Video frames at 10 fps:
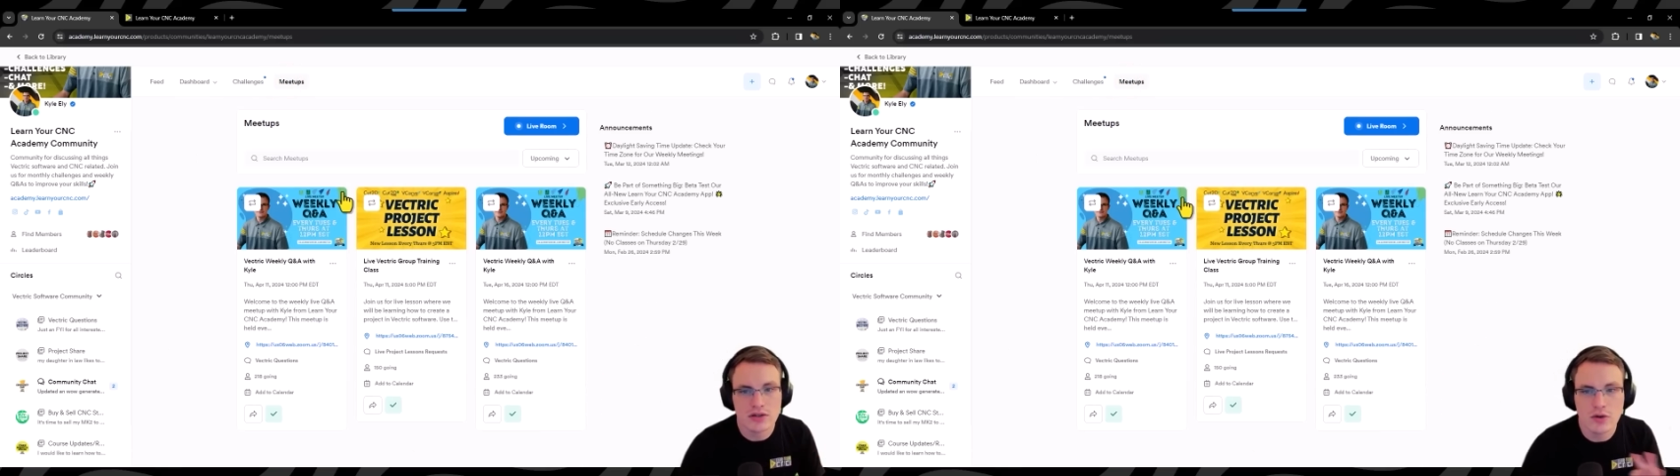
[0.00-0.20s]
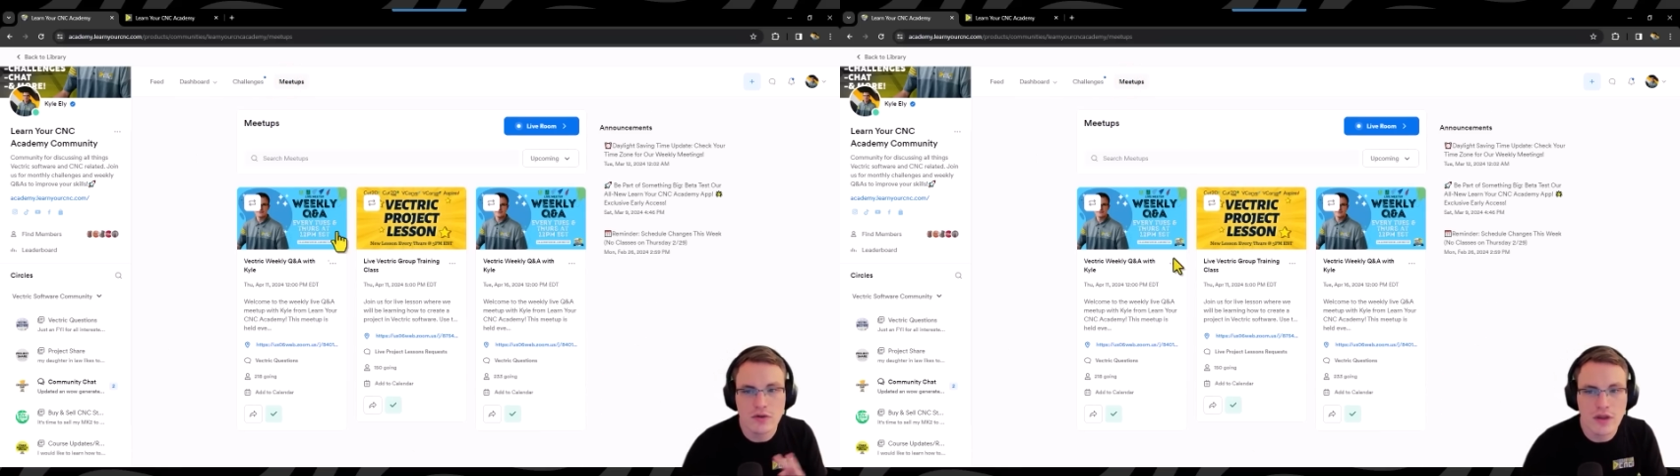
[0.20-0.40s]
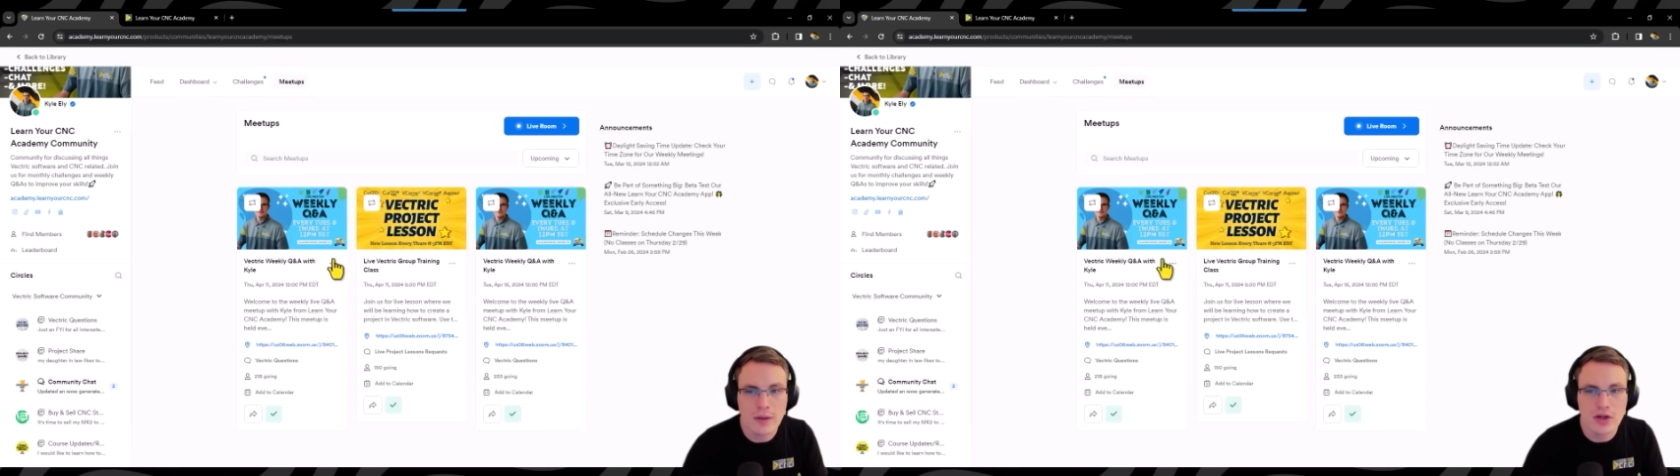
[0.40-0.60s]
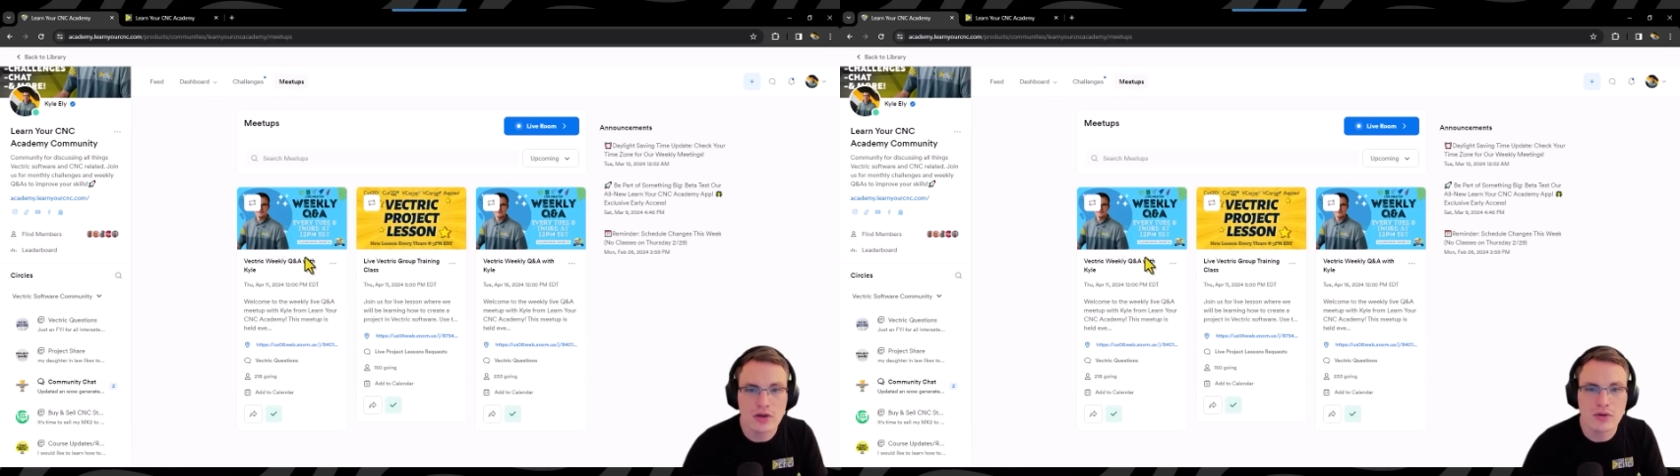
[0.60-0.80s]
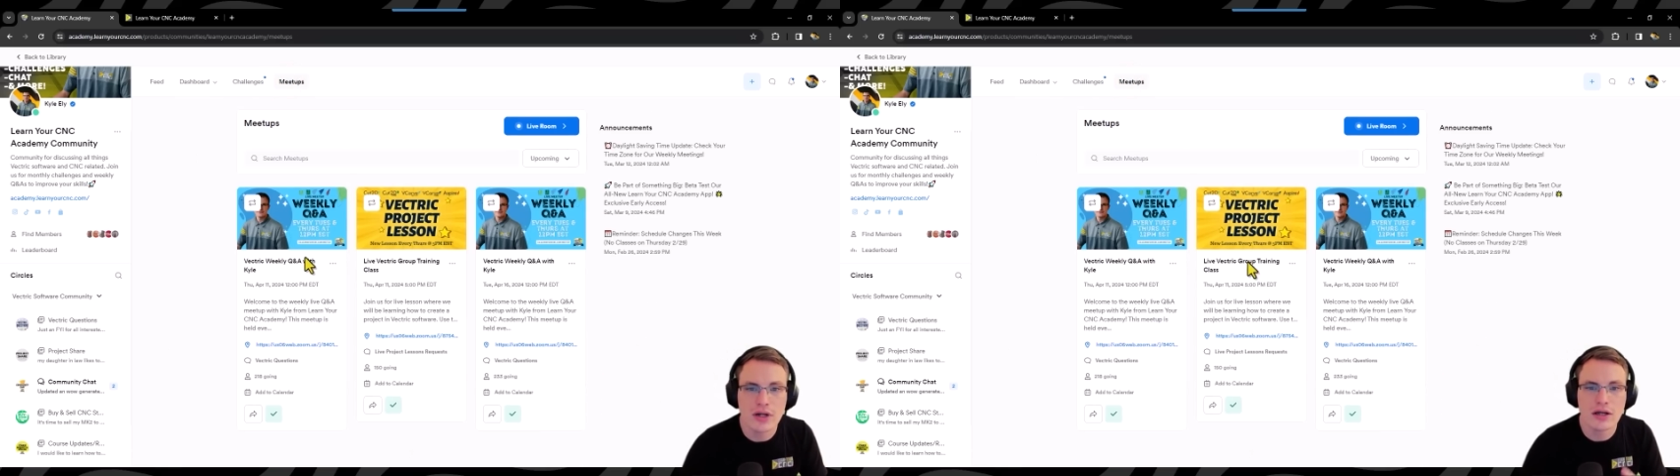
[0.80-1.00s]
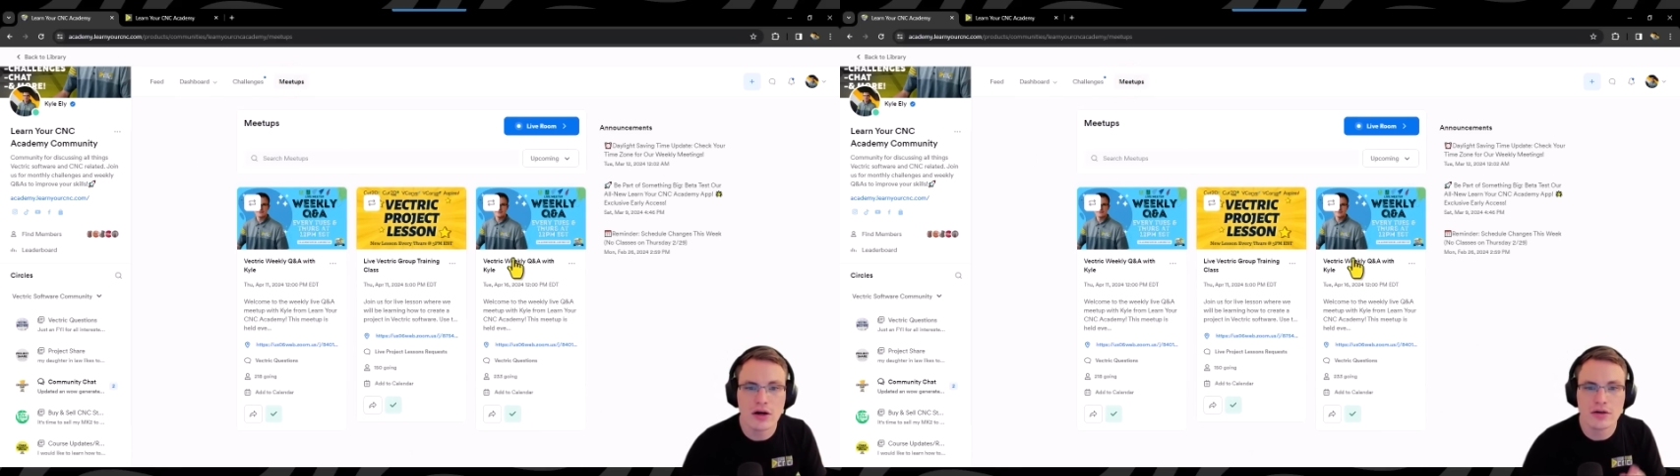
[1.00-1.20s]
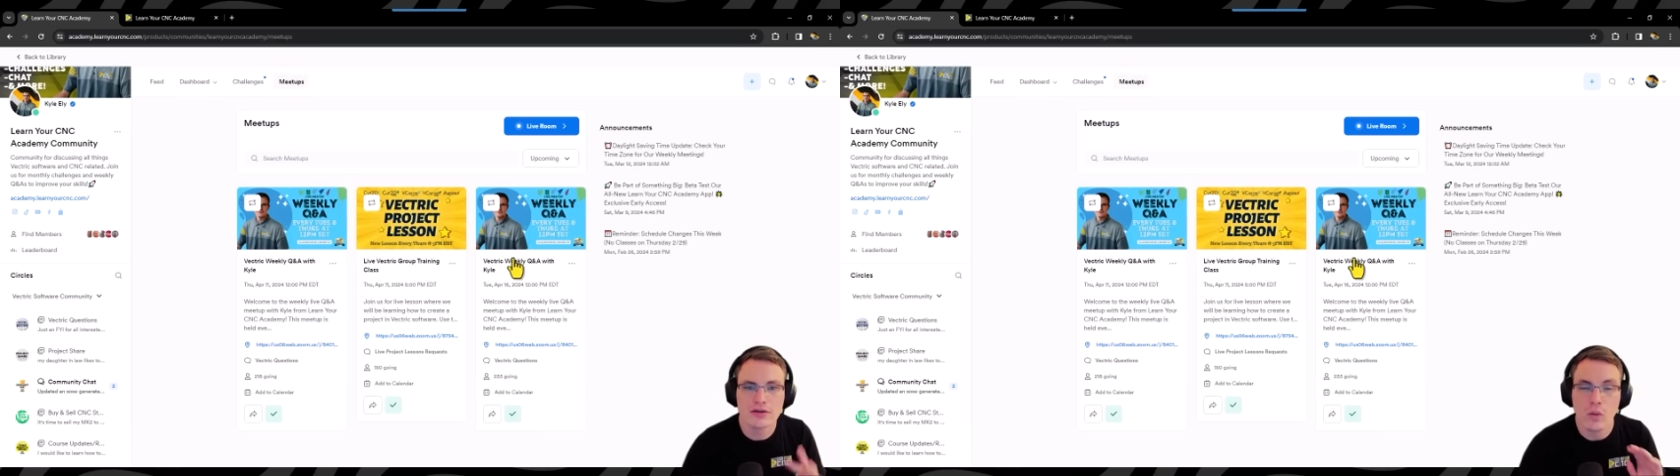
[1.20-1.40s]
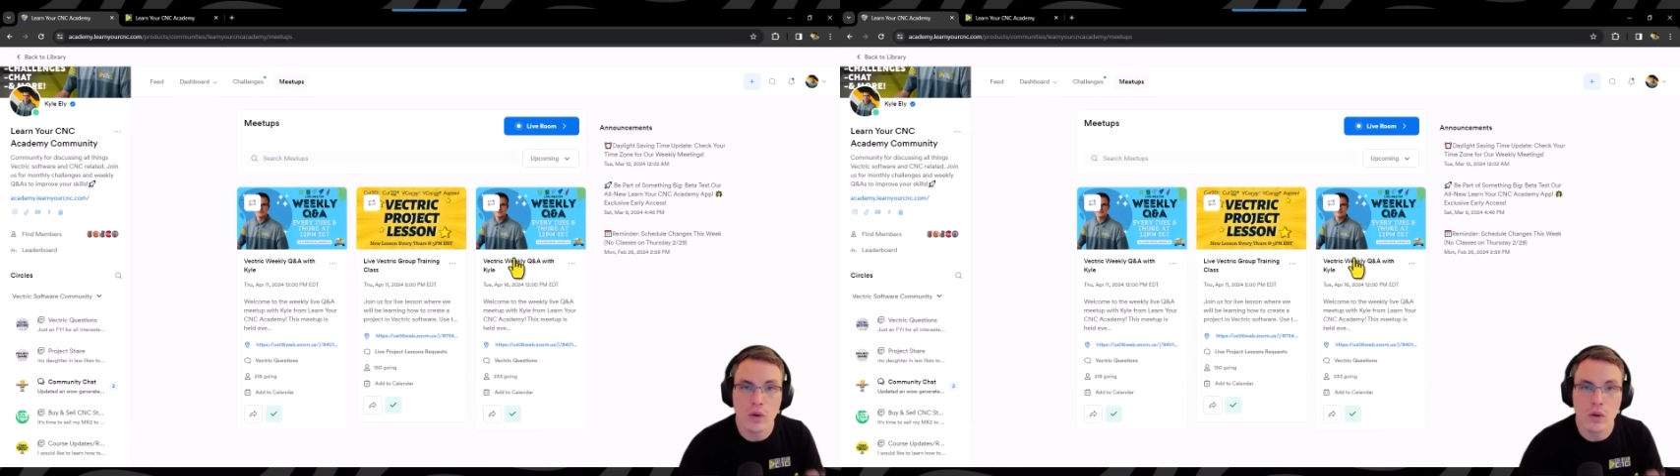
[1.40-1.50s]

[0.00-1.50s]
Two of them are Q&A calls.